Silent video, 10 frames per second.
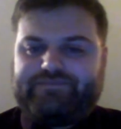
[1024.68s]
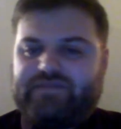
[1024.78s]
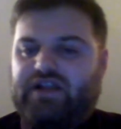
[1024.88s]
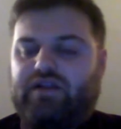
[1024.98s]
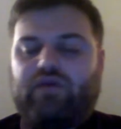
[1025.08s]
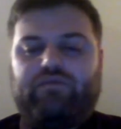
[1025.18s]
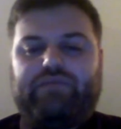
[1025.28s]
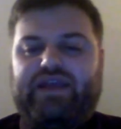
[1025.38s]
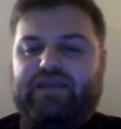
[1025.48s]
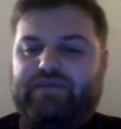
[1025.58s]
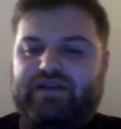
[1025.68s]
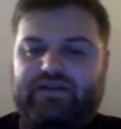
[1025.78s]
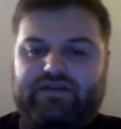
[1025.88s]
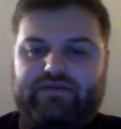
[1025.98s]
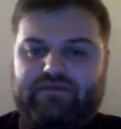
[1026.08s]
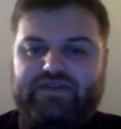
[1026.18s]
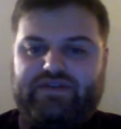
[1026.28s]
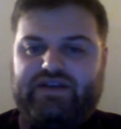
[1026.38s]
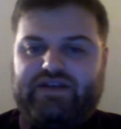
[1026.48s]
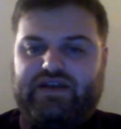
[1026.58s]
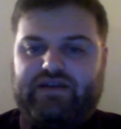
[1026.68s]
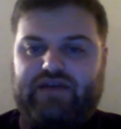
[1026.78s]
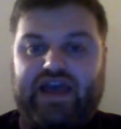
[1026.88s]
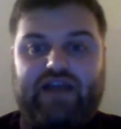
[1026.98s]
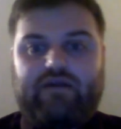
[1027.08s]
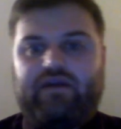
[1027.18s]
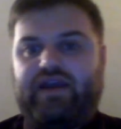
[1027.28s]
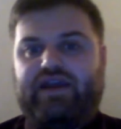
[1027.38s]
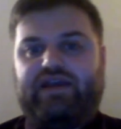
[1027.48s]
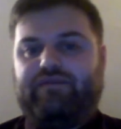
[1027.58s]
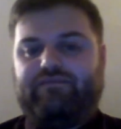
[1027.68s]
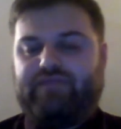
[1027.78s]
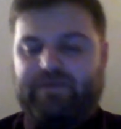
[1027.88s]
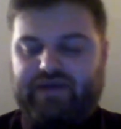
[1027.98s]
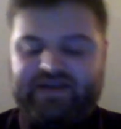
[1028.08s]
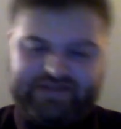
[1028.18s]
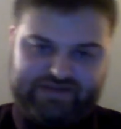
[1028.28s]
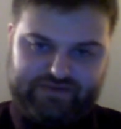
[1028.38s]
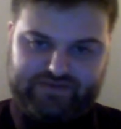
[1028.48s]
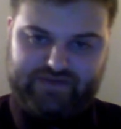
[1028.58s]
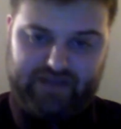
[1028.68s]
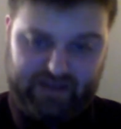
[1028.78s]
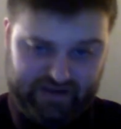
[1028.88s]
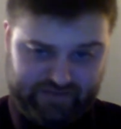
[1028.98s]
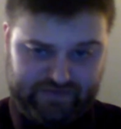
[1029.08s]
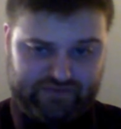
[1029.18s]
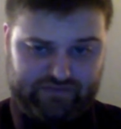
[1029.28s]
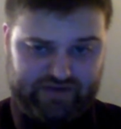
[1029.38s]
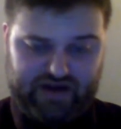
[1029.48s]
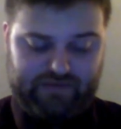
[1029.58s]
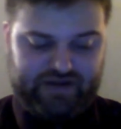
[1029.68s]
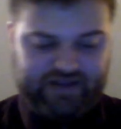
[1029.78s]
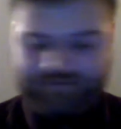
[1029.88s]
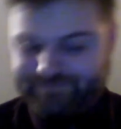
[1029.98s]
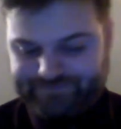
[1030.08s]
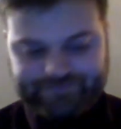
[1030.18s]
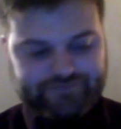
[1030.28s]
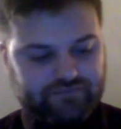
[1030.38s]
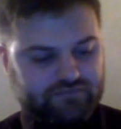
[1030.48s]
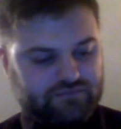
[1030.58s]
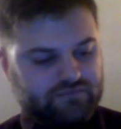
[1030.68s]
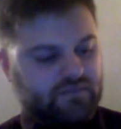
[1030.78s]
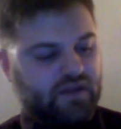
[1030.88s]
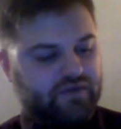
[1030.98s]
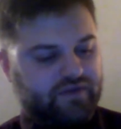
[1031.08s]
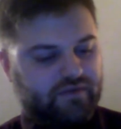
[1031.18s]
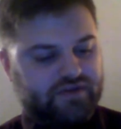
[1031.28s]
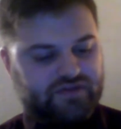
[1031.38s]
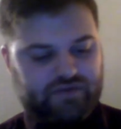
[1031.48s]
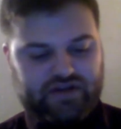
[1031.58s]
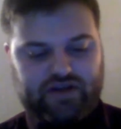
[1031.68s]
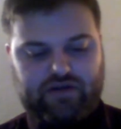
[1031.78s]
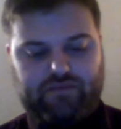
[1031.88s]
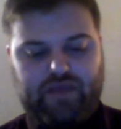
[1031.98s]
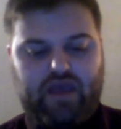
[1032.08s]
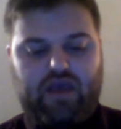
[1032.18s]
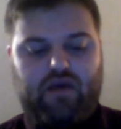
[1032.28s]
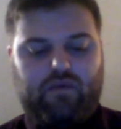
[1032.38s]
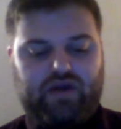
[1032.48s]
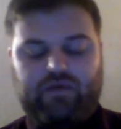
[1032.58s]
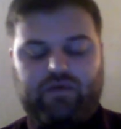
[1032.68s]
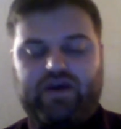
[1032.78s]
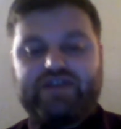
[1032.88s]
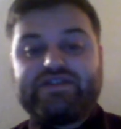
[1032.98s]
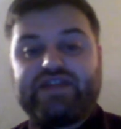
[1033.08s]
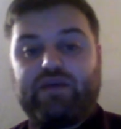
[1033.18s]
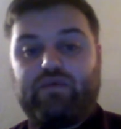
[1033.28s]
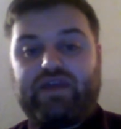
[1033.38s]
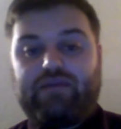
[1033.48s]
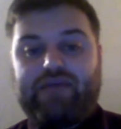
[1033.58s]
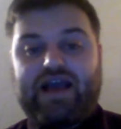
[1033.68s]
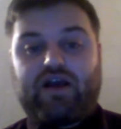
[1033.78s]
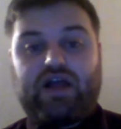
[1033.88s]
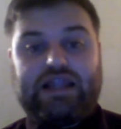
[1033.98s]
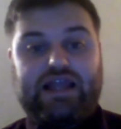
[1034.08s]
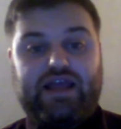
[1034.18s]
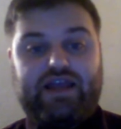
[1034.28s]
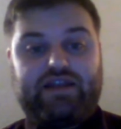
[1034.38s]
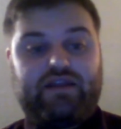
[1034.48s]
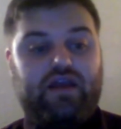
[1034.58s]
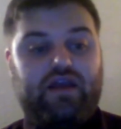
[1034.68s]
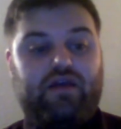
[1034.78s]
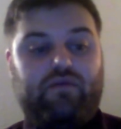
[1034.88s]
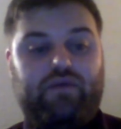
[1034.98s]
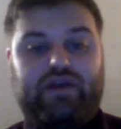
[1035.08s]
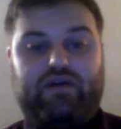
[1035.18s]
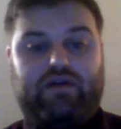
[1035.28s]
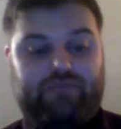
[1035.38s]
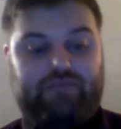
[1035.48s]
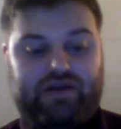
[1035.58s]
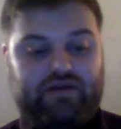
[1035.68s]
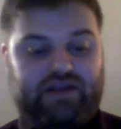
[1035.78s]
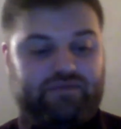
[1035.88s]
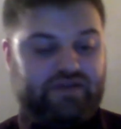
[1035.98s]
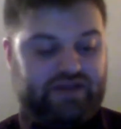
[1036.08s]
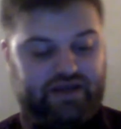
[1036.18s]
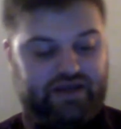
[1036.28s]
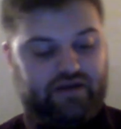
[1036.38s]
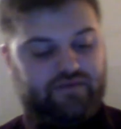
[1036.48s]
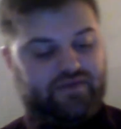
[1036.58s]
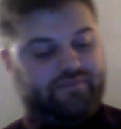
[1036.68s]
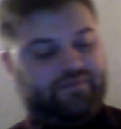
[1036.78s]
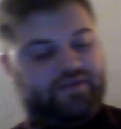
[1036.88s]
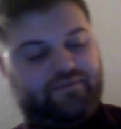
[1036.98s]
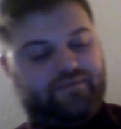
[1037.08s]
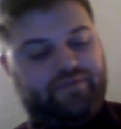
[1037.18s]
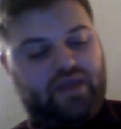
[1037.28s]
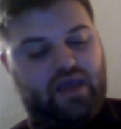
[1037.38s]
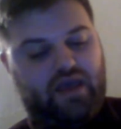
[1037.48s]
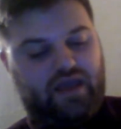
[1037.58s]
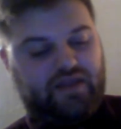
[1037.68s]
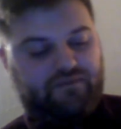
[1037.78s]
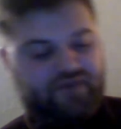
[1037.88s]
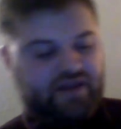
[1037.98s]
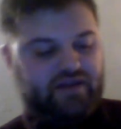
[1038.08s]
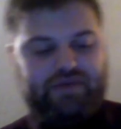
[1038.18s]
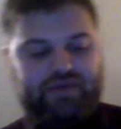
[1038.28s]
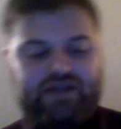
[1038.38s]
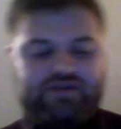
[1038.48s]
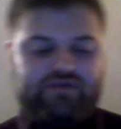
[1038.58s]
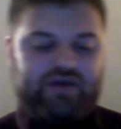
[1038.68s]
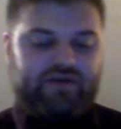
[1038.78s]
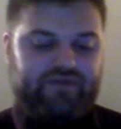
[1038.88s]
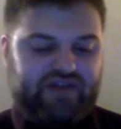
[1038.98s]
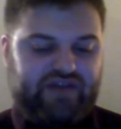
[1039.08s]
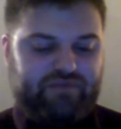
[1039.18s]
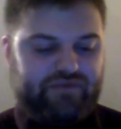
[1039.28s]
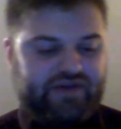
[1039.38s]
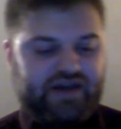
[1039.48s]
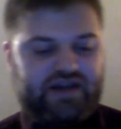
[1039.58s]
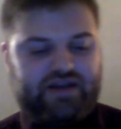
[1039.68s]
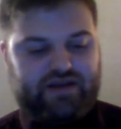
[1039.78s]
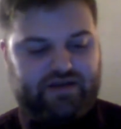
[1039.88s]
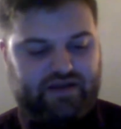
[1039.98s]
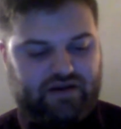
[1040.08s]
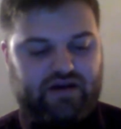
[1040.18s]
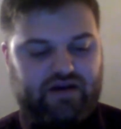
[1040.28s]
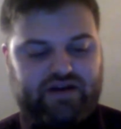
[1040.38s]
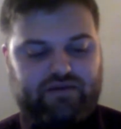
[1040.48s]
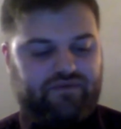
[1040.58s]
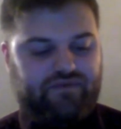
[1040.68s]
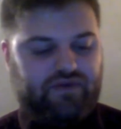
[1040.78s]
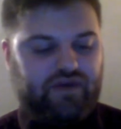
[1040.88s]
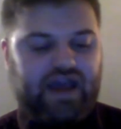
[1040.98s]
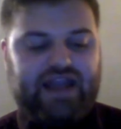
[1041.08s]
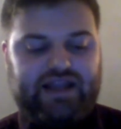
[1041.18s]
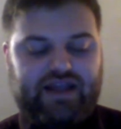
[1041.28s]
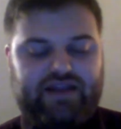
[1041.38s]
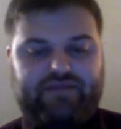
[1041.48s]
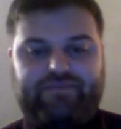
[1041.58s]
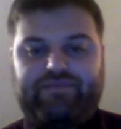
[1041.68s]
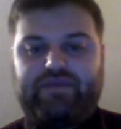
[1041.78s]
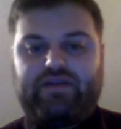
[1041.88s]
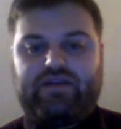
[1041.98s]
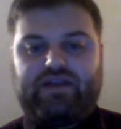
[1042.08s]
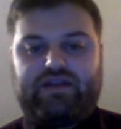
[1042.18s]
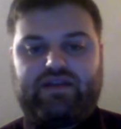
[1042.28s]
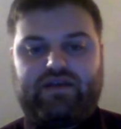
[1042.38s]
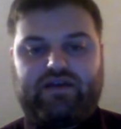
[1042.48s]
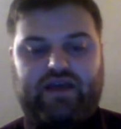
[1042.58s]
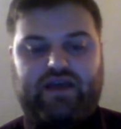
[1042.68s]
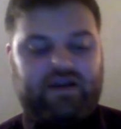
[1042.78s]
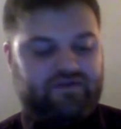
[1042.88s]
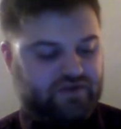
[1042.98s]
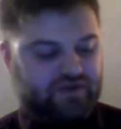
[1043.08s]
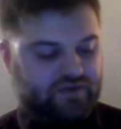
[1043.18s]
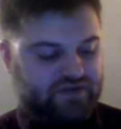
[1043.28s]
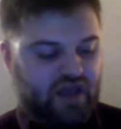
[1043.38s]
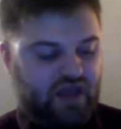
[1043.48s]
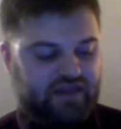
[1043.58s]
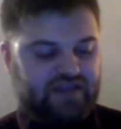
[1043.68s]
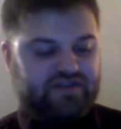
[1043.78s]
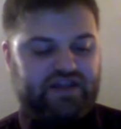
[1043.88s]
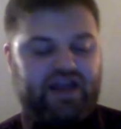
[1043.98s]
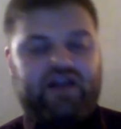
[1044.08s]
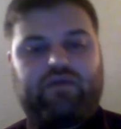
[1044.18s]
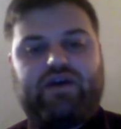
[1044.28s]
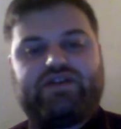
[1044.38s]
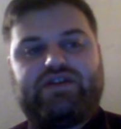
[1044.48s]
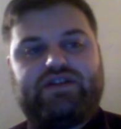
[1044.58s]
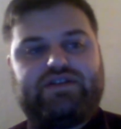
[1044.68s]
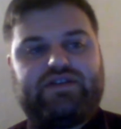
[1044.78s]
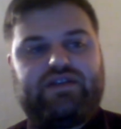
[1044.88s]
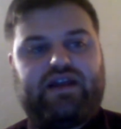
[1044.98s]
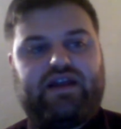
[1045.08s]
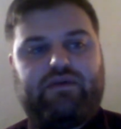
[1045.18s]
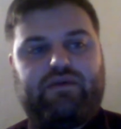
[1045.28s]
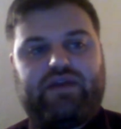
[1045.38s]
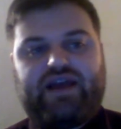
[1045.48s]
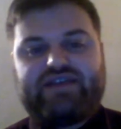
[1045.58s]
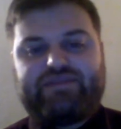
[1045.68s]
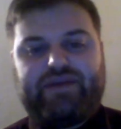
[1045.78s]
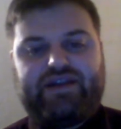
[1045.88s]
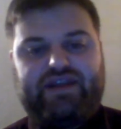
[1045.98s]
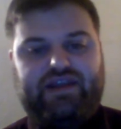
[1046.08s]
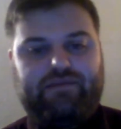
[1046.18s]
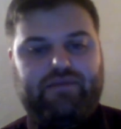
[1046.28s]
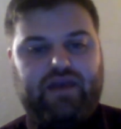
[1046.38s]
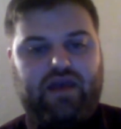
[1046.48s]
loan payment? Was it a IRA deposit? Those individual retirement account. So we just want to know what it was so that when we get back online, we are better able to take care of it. So, and then finally on page 12, I provide an audit review guideline that kind of shows these are the kind of questions that I would ask my team